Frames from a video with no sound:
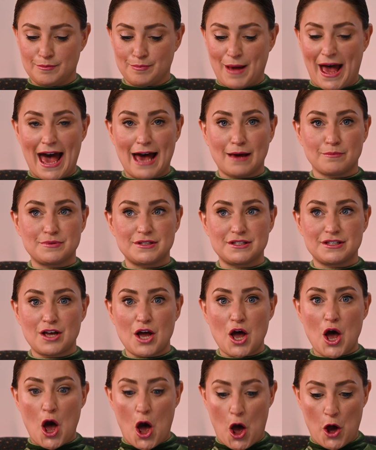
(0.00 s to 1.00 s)
Perhaps
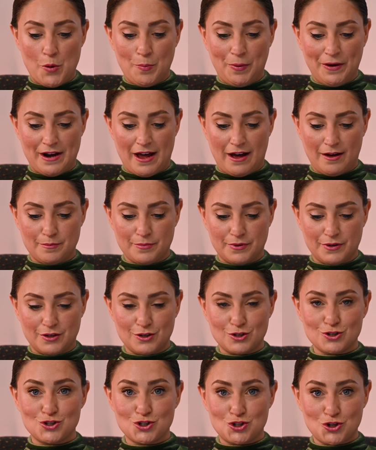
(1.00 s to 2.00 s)
open up,
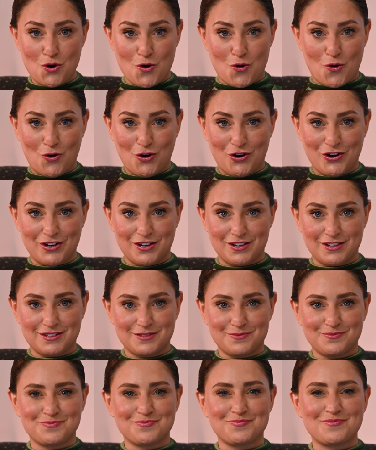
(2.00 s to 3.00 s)
talk,
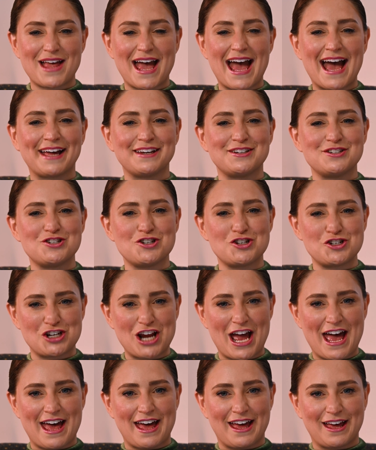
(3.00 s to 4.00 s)
and
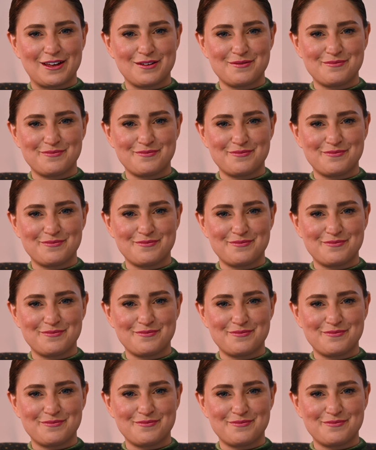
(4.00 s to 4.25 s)
share.